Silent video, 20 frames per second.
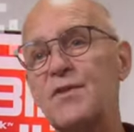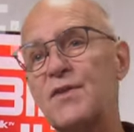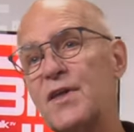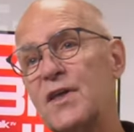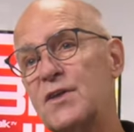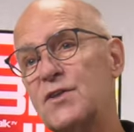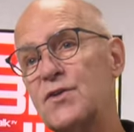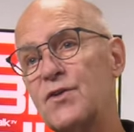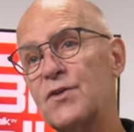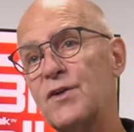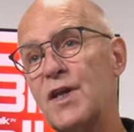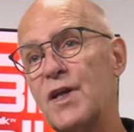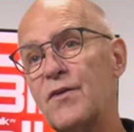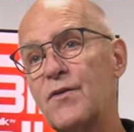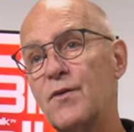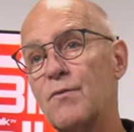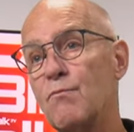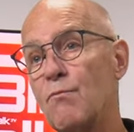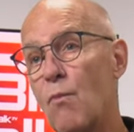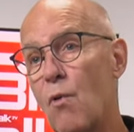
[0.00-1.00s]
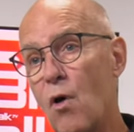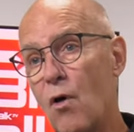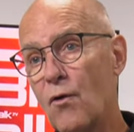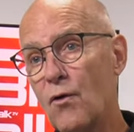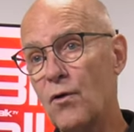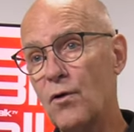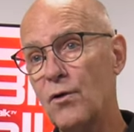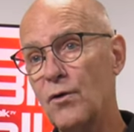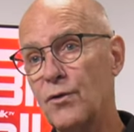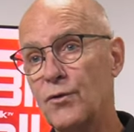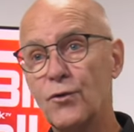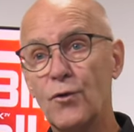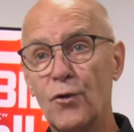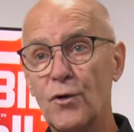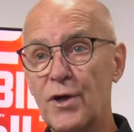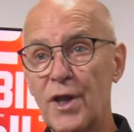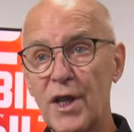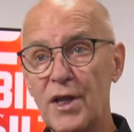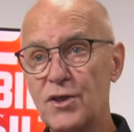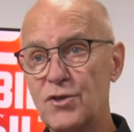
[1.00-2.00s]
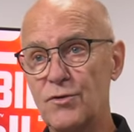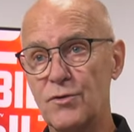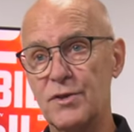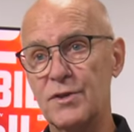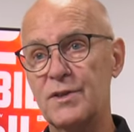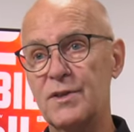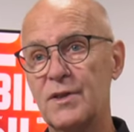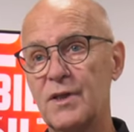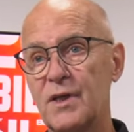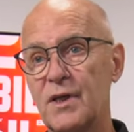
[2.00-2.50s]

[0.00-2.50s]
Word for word: things are neither moral nor dangerous.